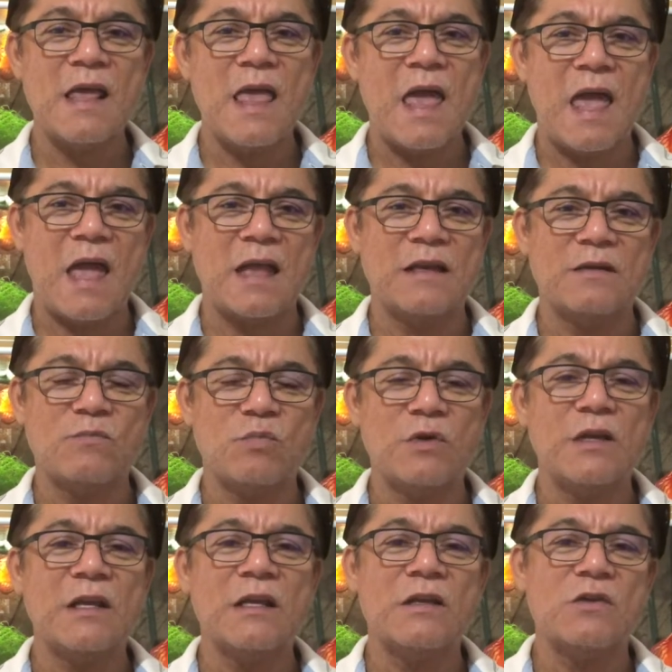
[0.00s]
and
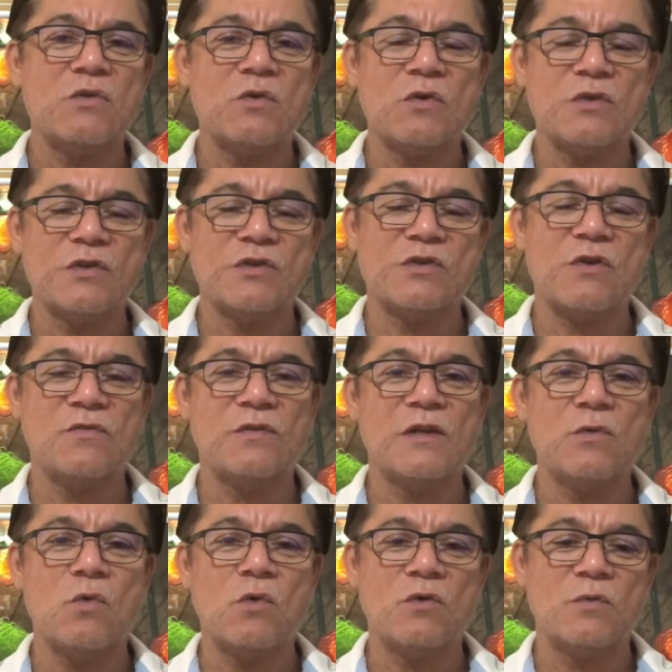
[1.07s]
bringing the
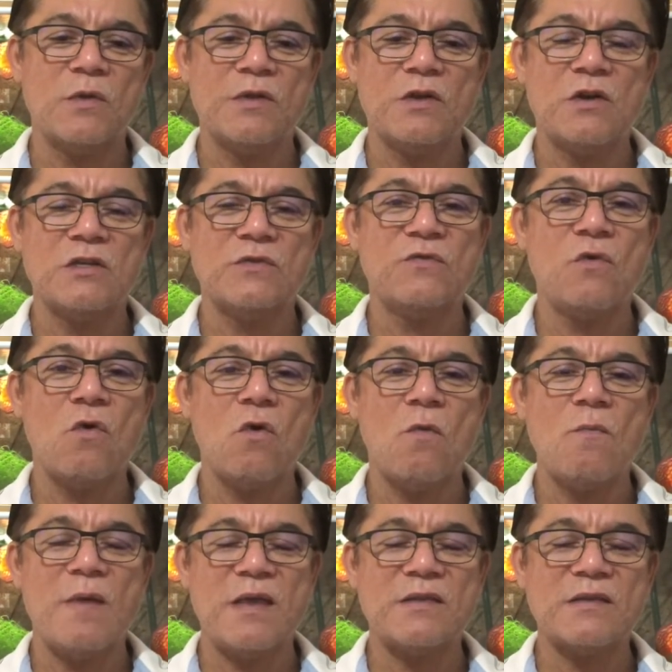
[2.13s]
softening water with those 4
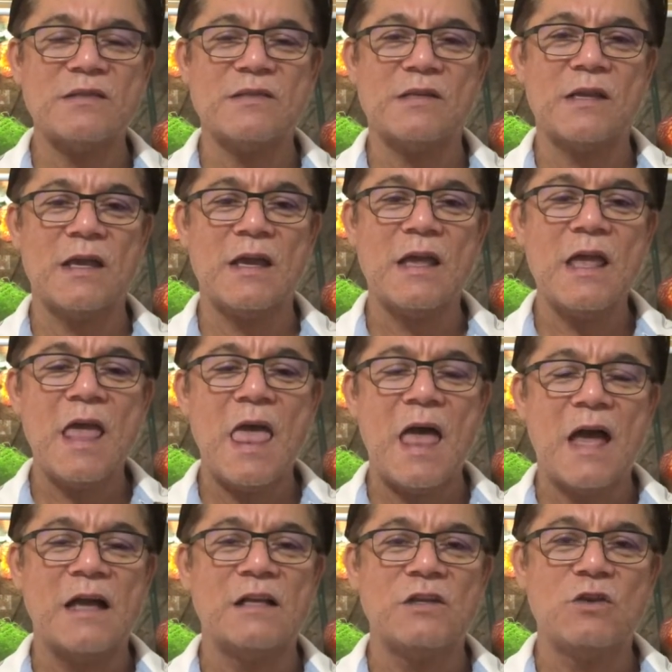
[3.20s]
methods there,
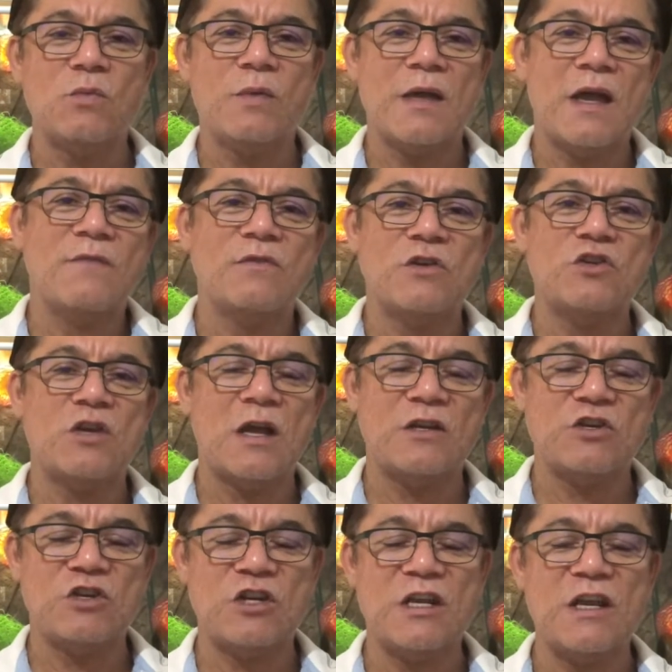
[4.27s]
you'll be able to
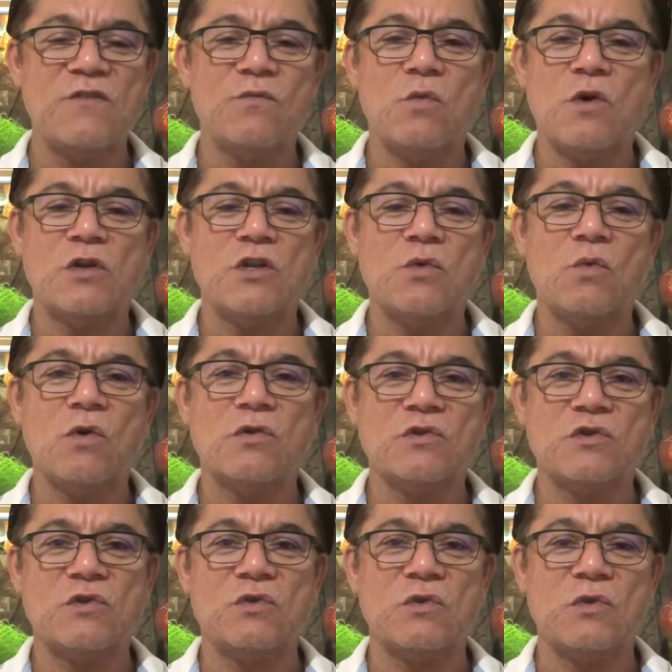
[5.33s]
achieve what you want
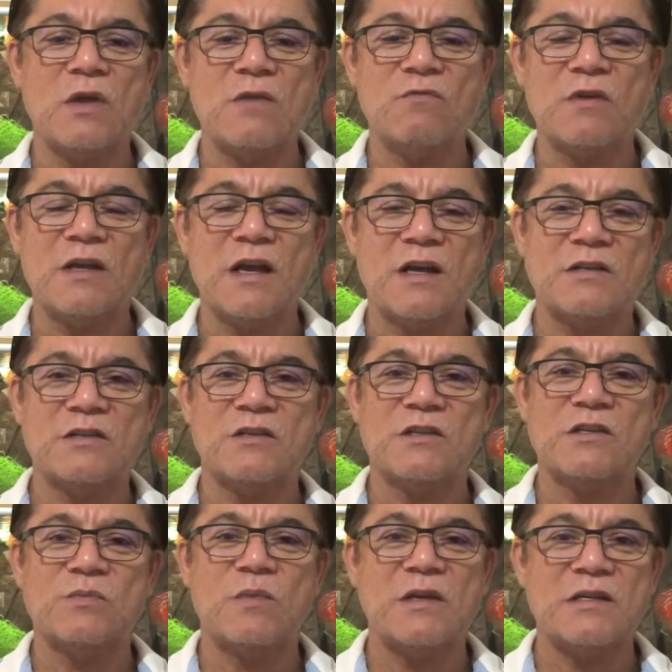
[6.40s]
to in regards to the
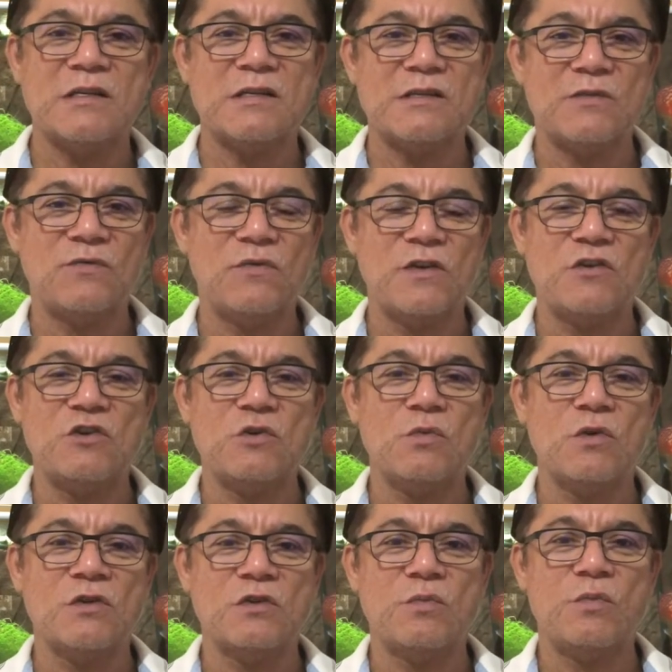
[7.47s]
species of fish you
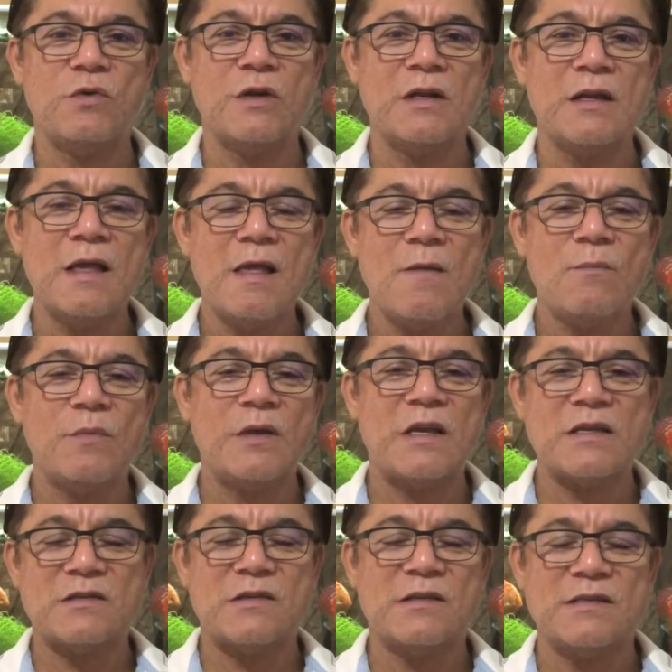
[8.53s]
want to breed. But
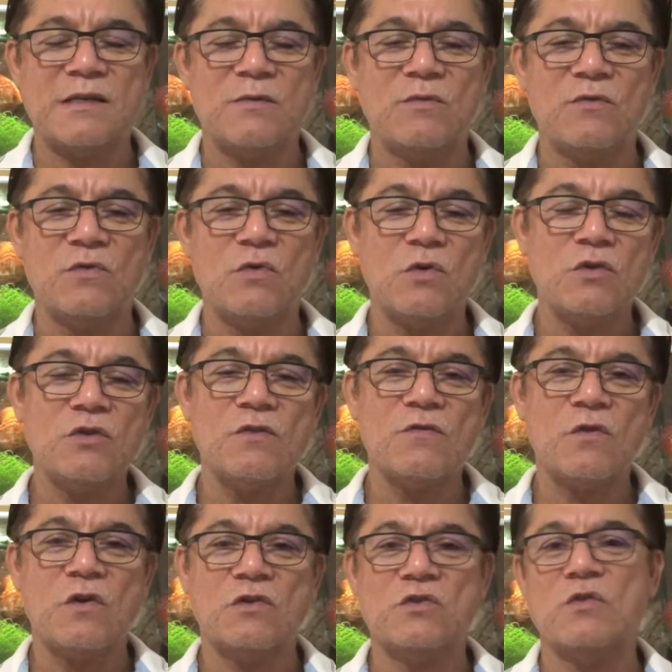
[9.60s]
as I said before, you've
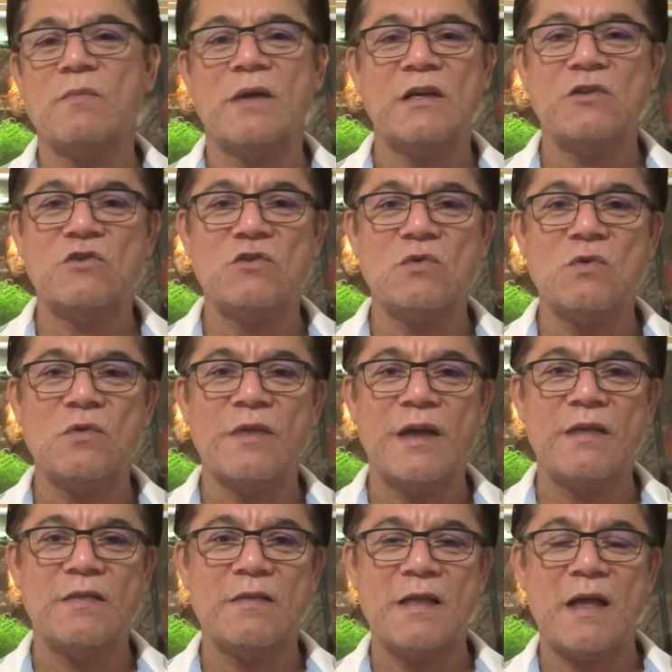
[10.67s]
got to make sure
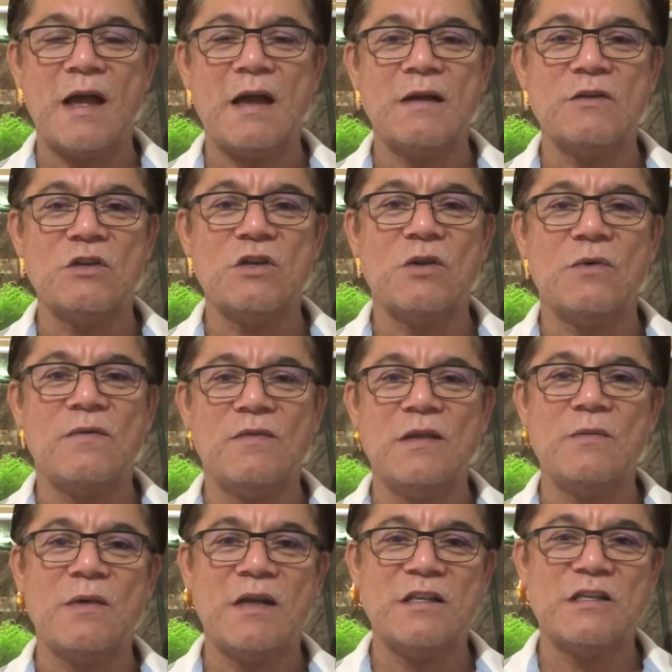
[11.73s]
that you know
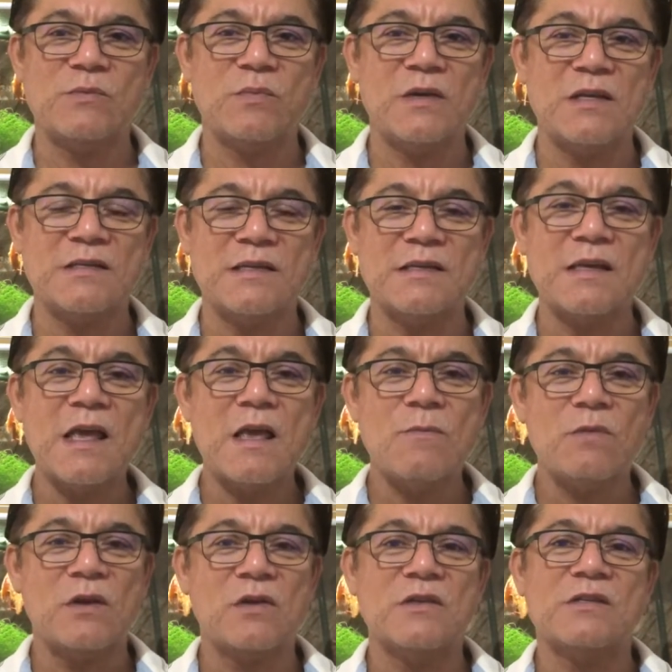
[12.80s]
everything about the species,
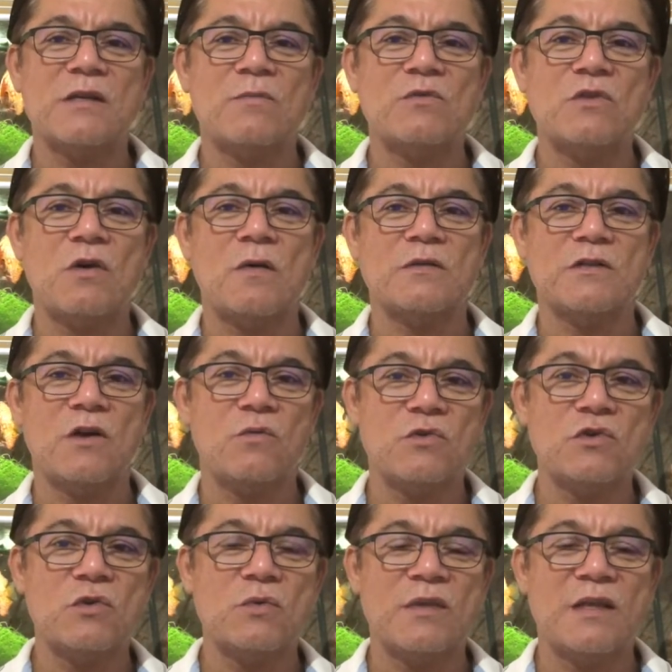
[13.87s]
because sometimes, like we
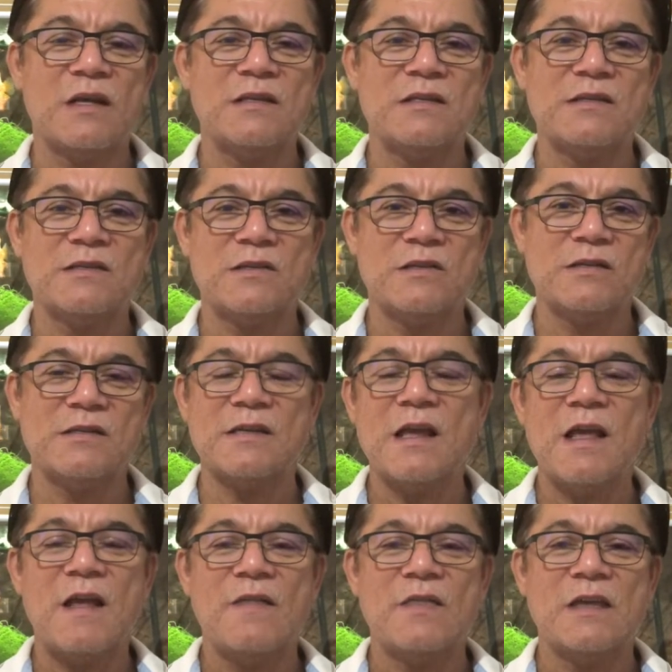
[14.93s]
do with our discus,
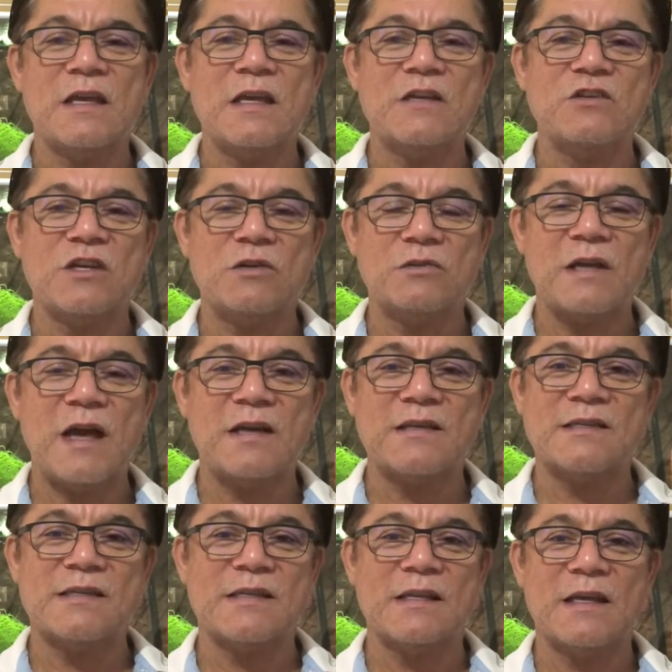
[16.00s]
the general
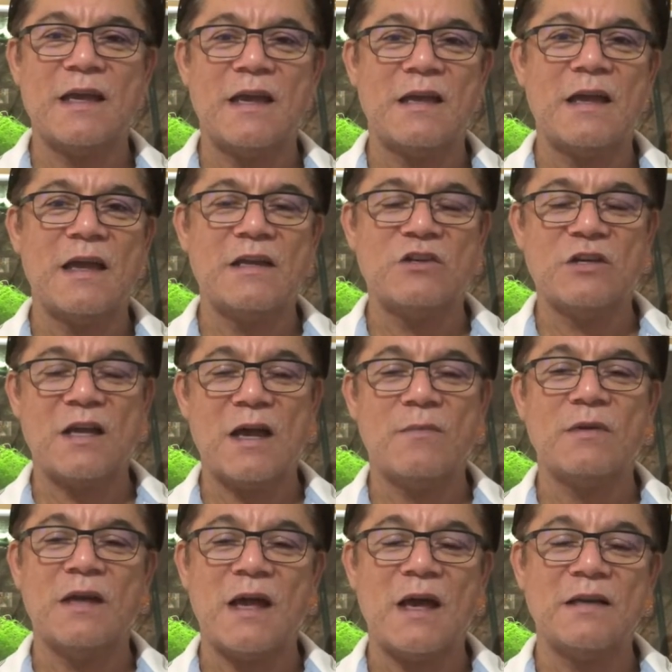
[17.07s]
hardness and the KH
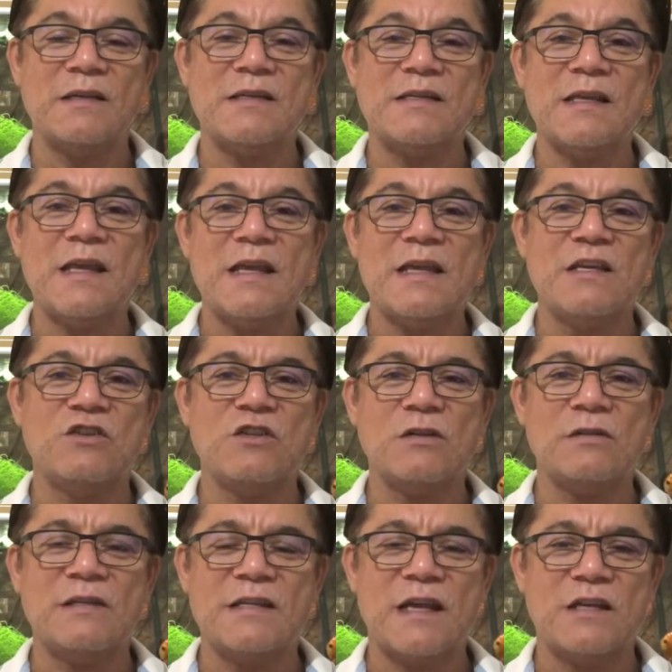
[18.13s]
carbonate hardness is
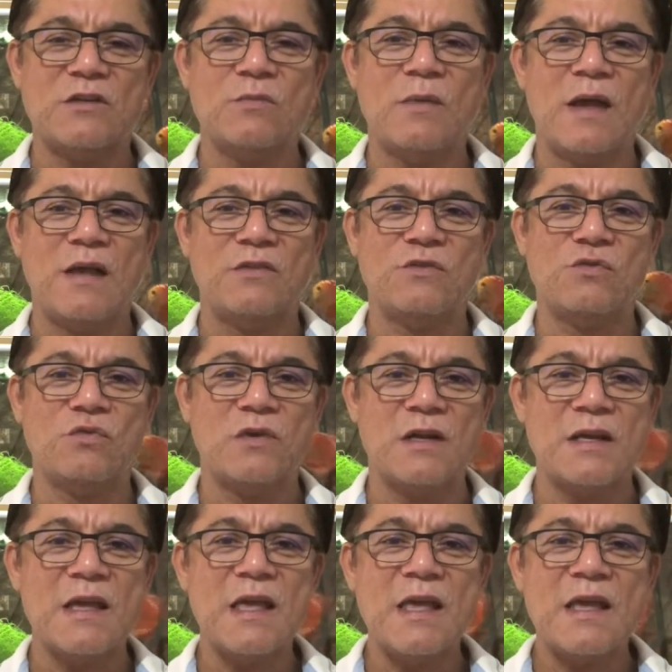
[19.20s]
generally down to about 3.
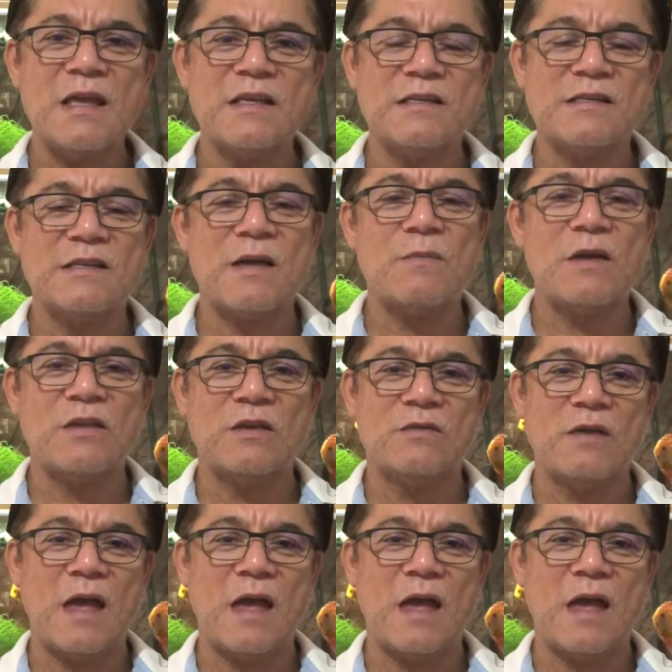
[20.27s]
In some other